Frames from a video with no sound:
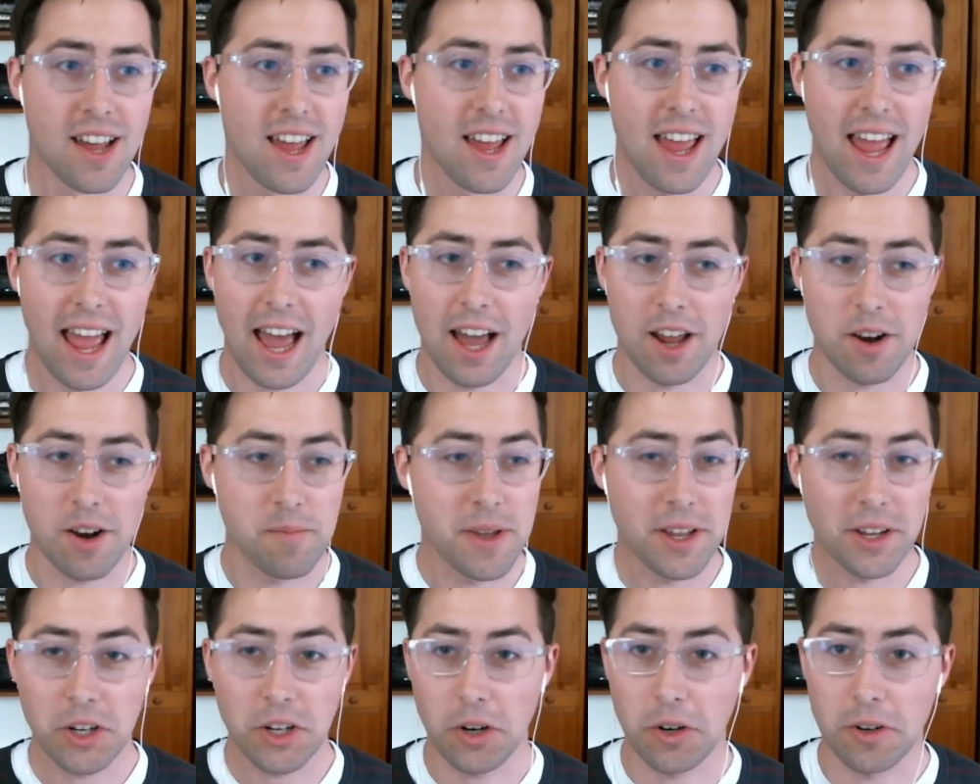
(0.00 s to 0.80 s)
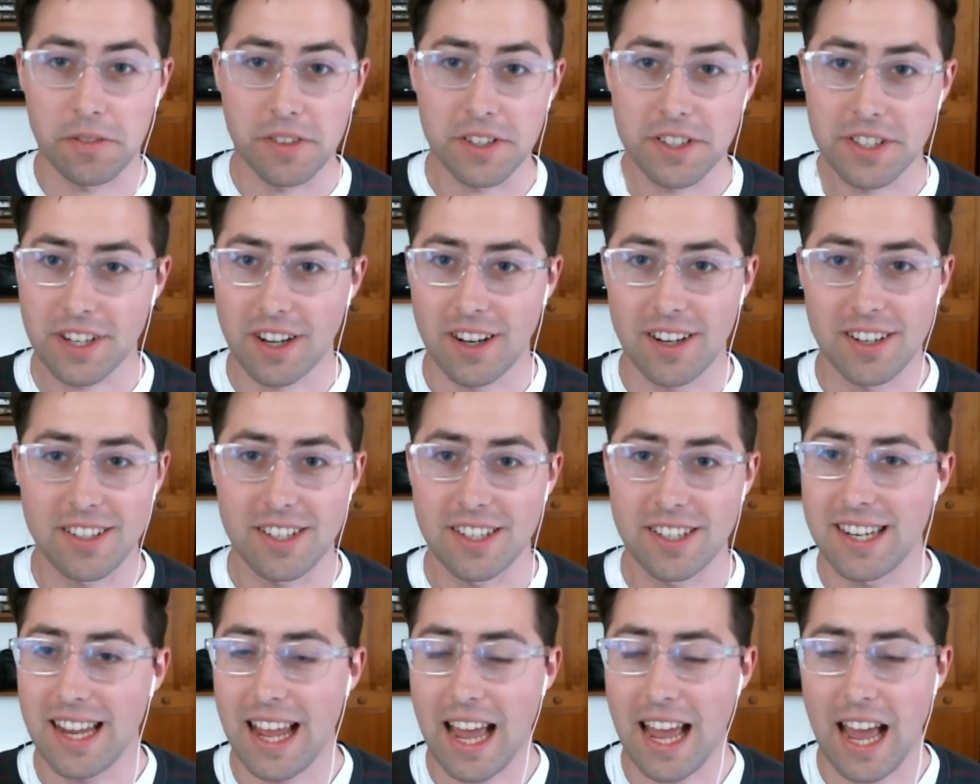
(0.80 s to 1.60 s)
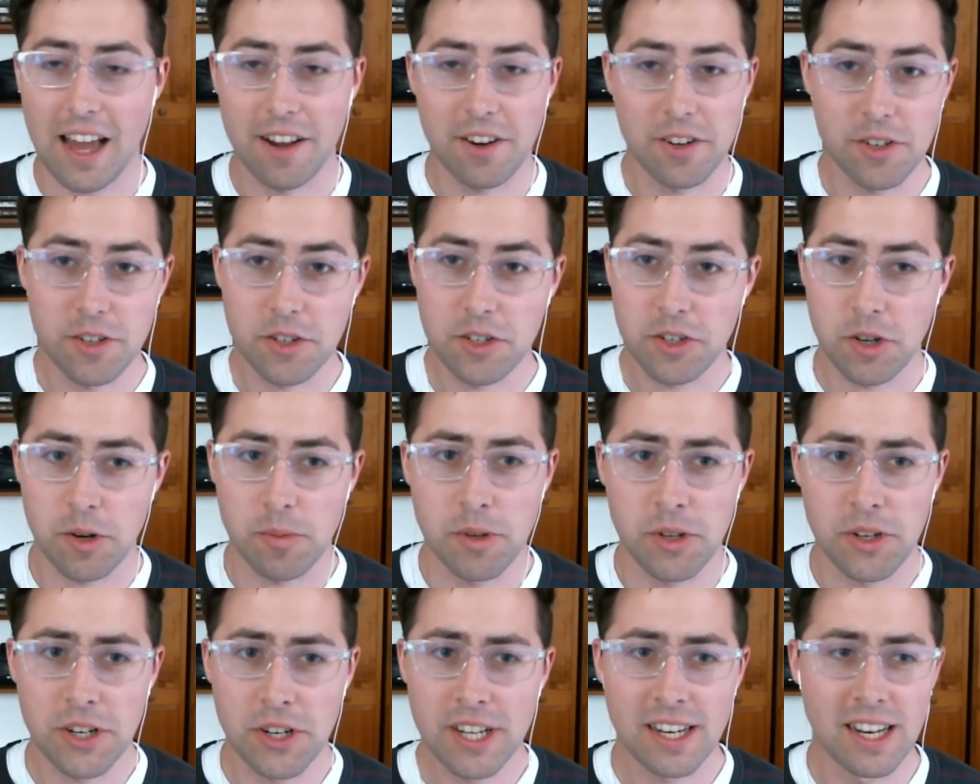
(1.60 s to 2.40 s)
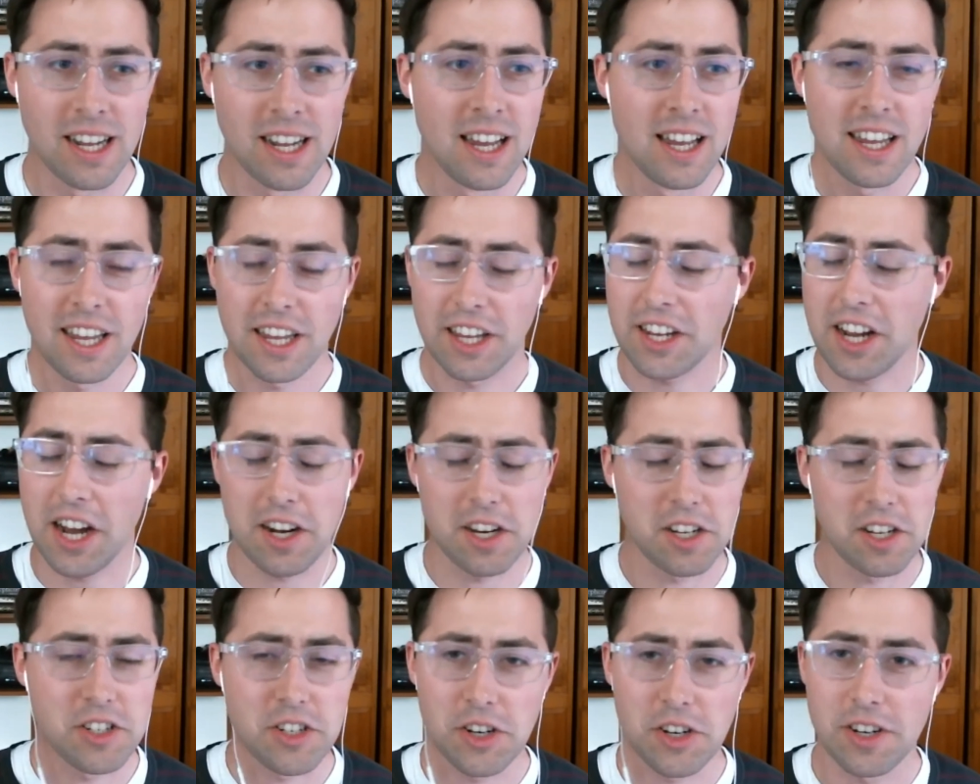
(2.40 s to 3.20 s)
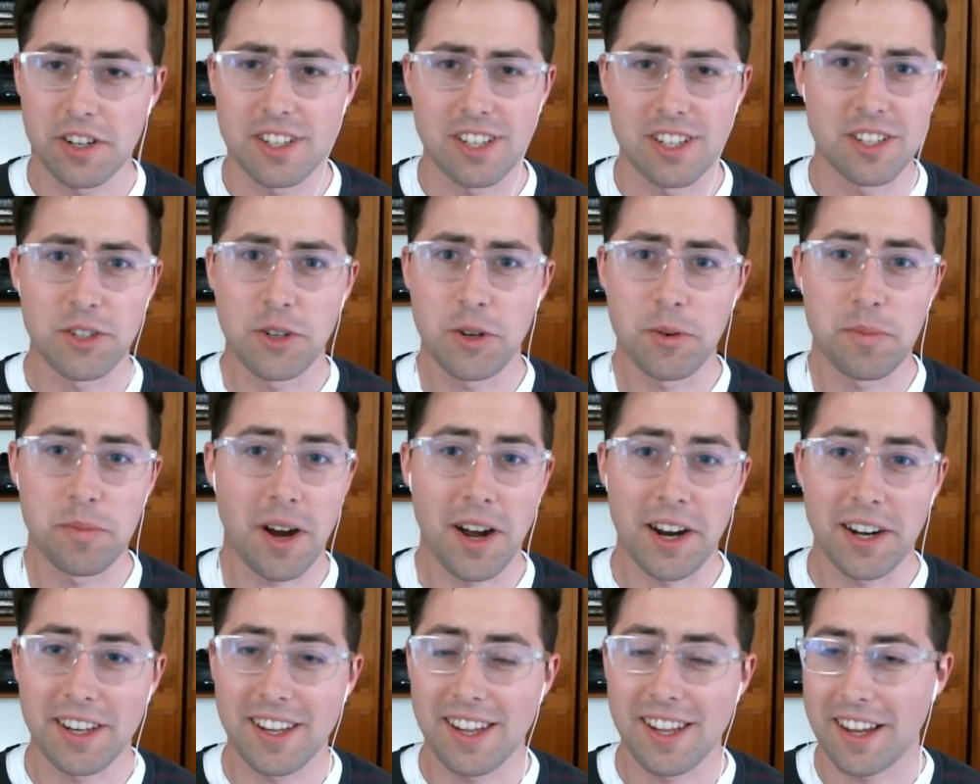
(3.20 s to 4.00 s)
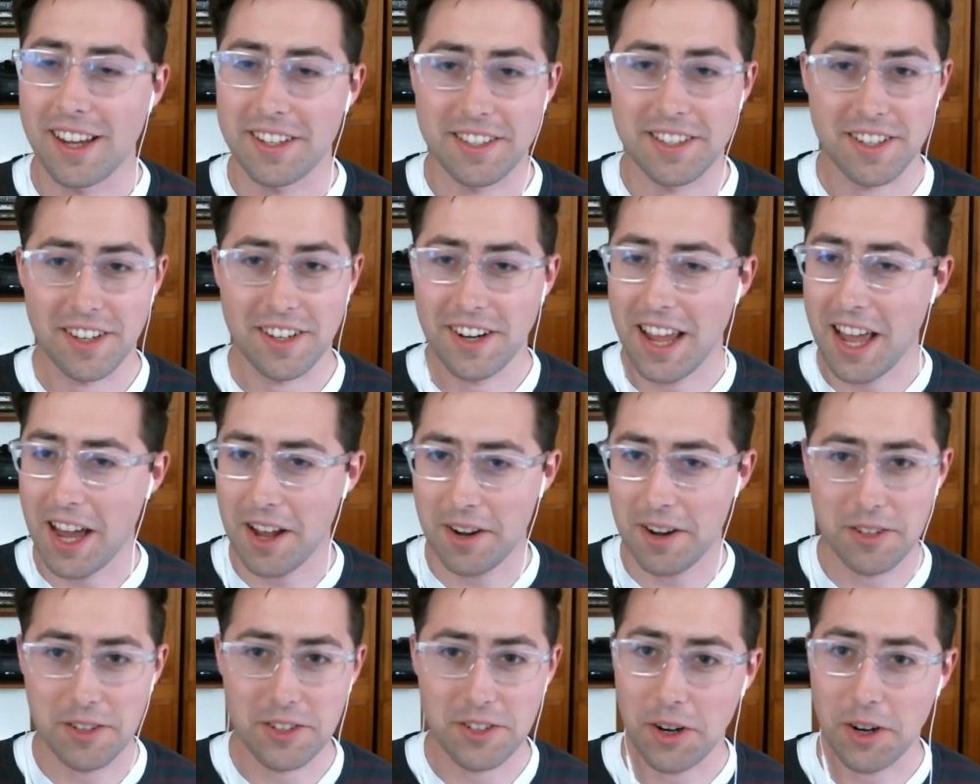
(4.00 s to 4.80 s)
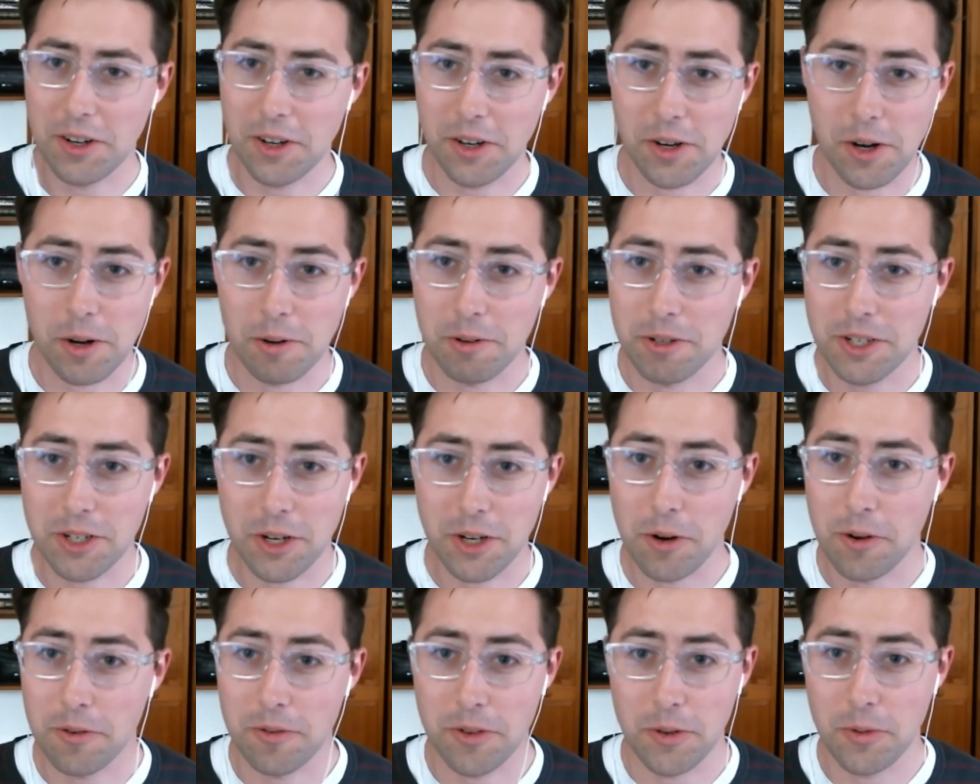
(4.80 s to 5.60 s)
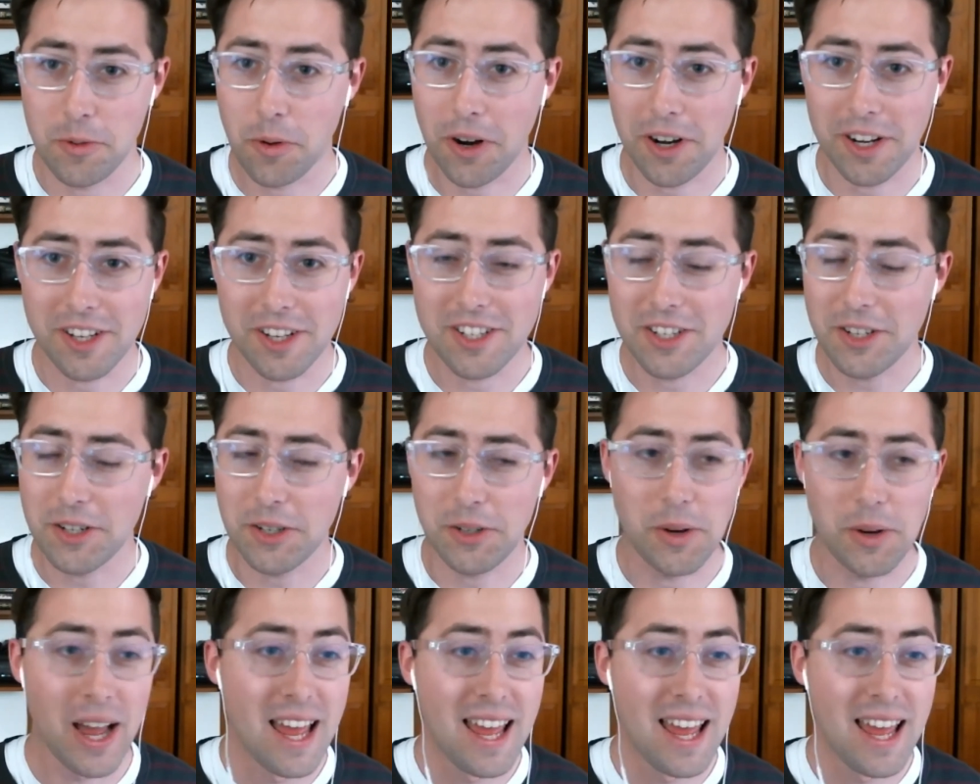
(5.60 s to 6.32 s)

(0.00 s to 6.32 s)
how to make all of this content, how to distribute it. It kind of turned into a podcast on how to start your own show if you wanted to.